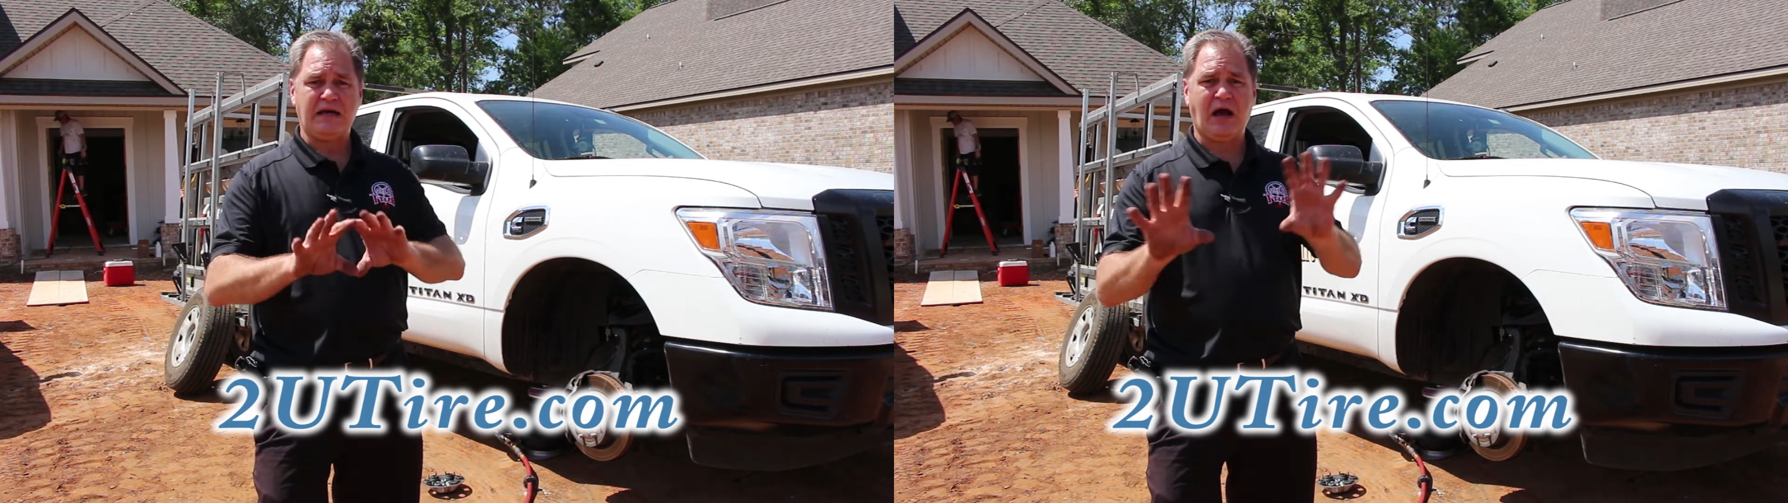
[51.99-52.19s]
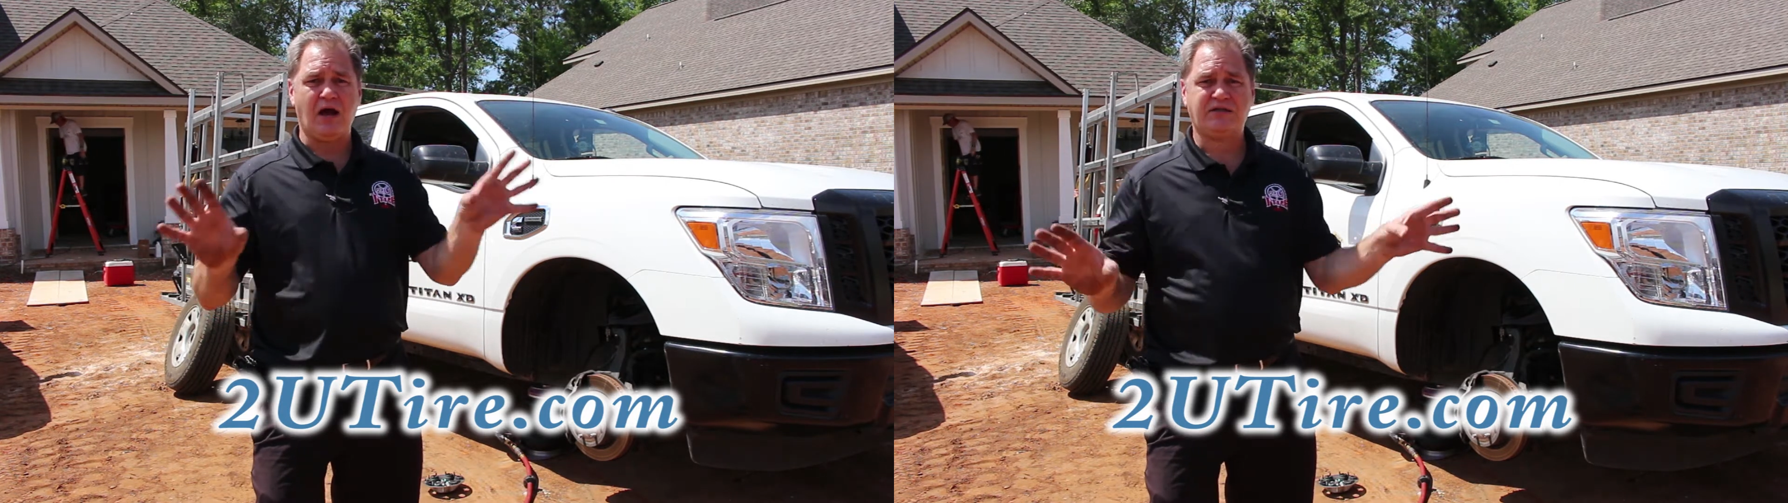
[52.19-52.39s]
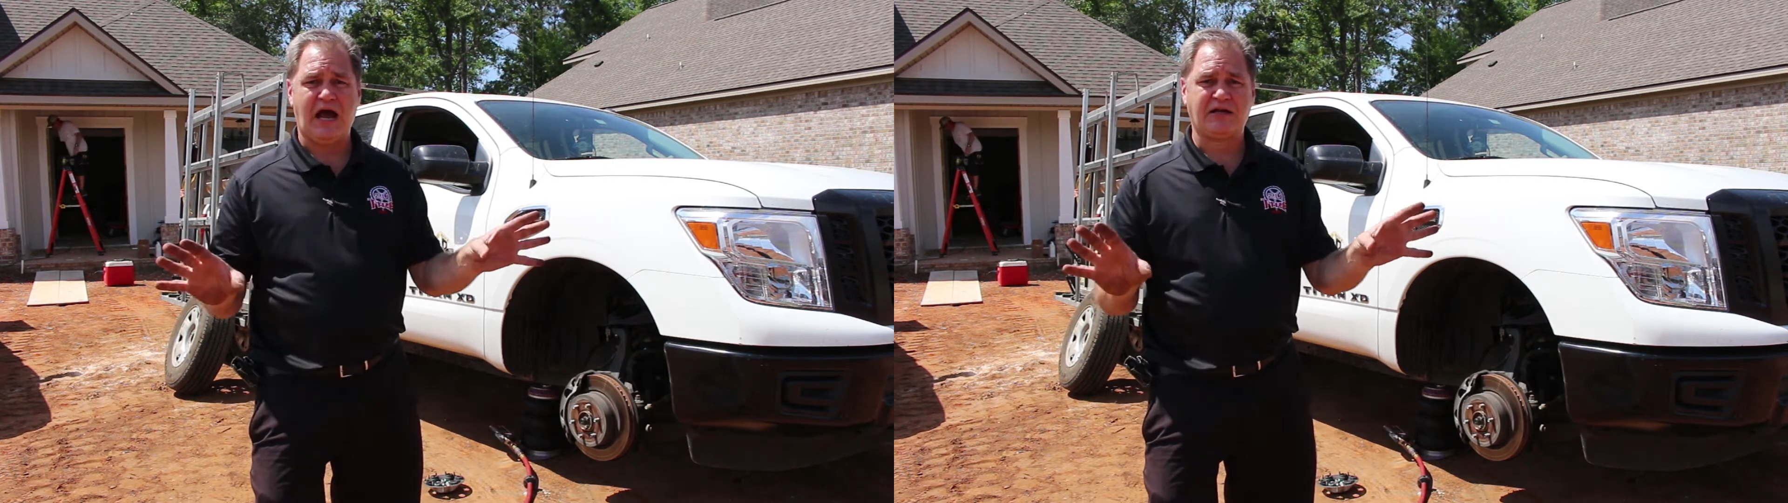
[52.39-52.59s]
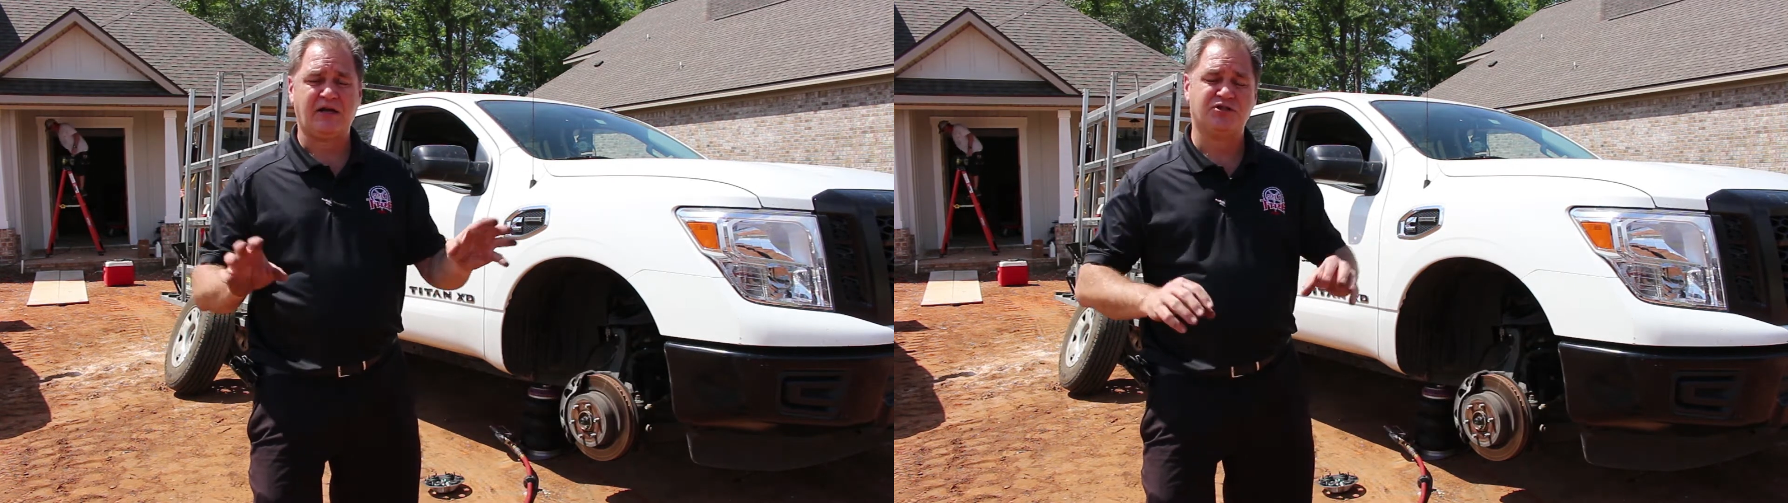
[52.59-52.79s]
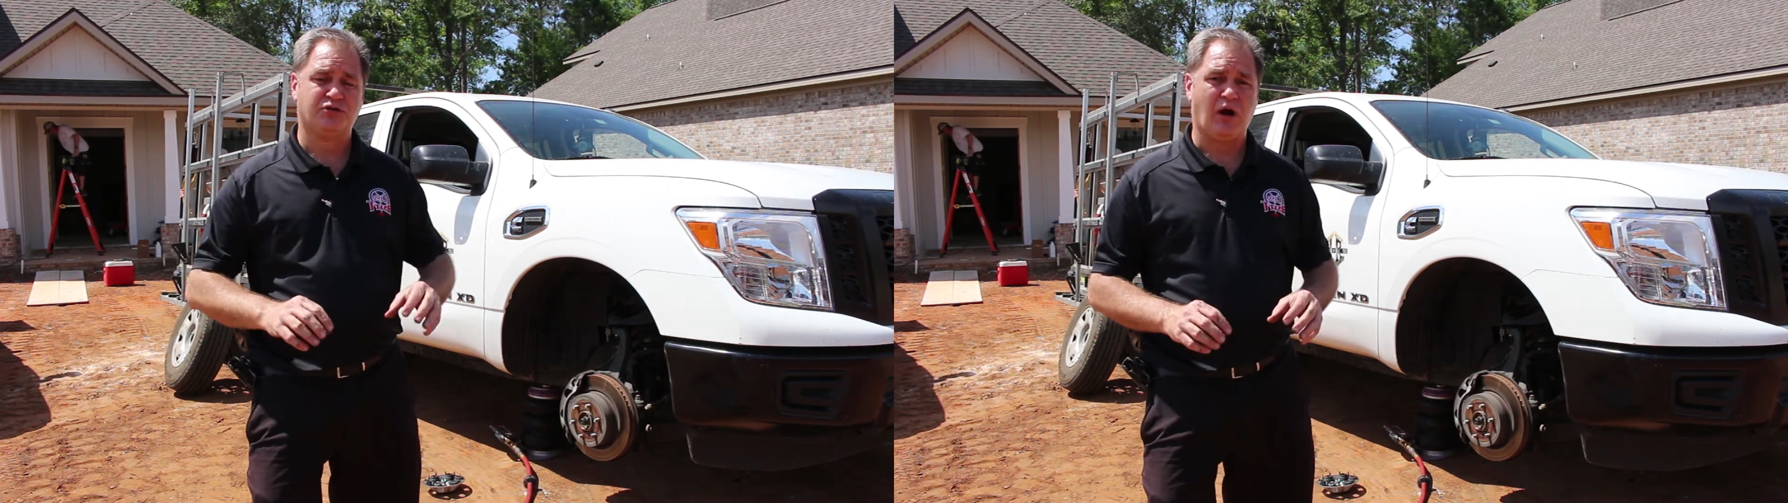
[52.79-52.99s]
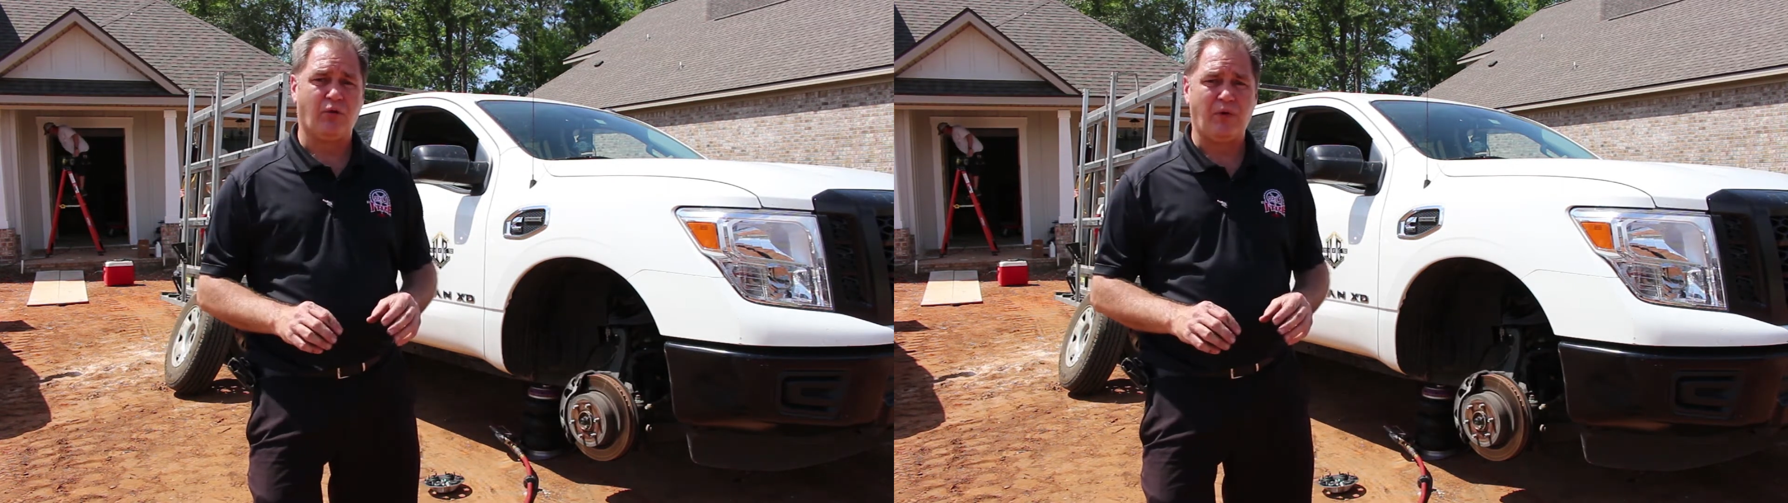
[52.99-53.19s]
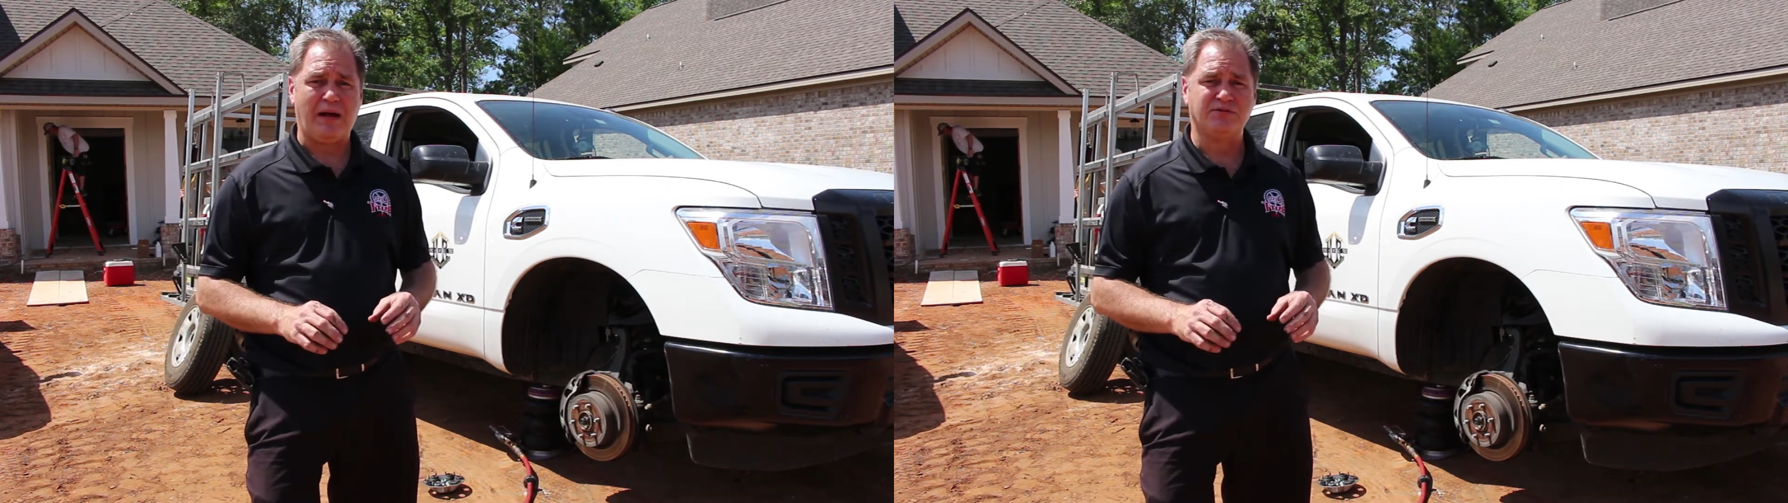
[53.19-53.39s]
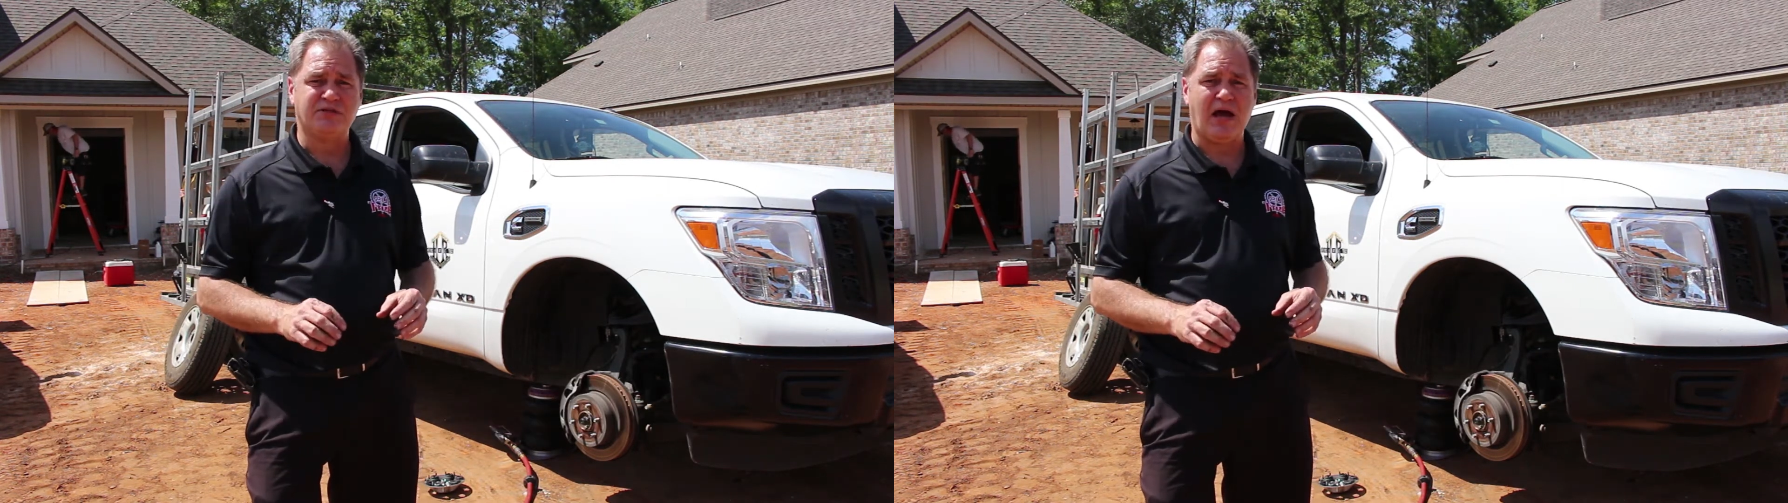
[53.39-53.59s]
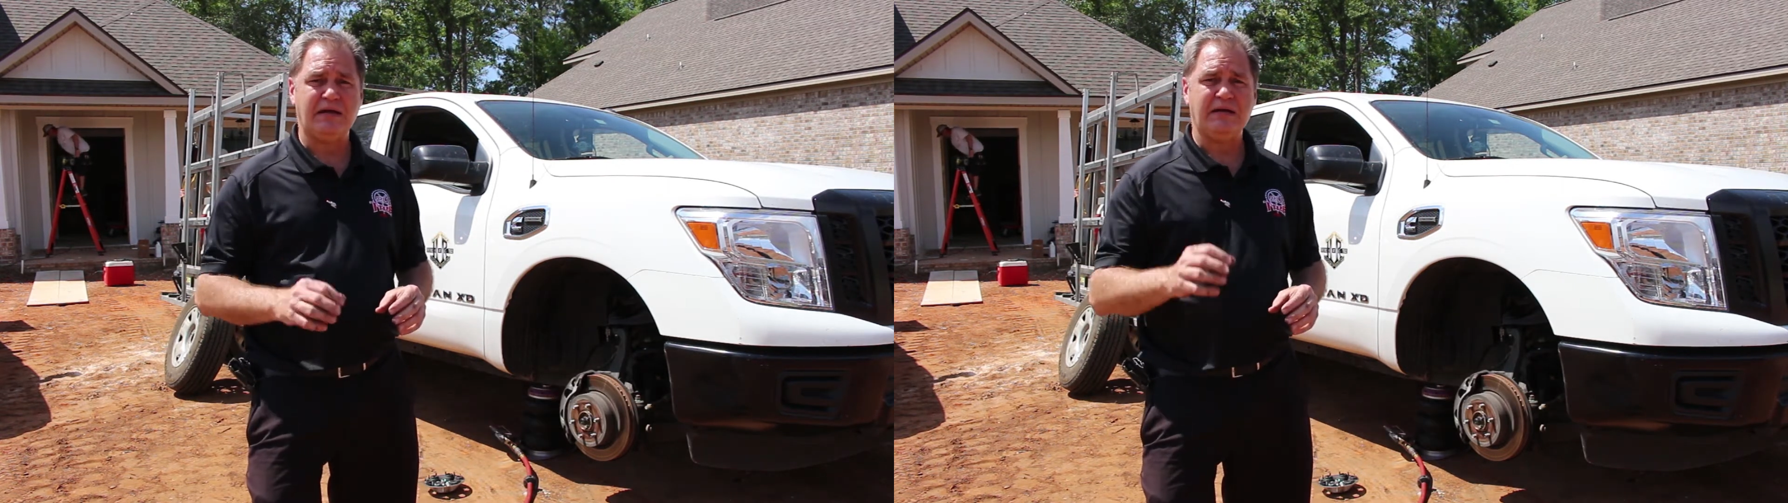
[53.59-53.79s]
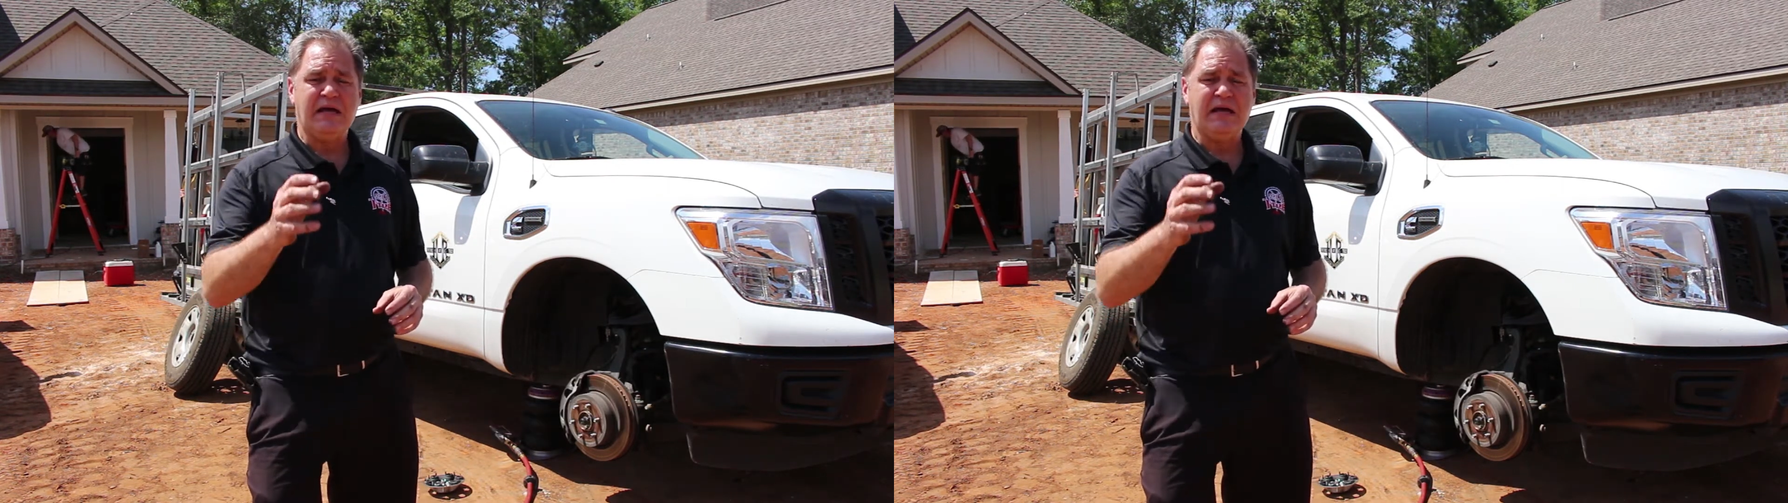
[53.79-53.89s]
Contact us through our website,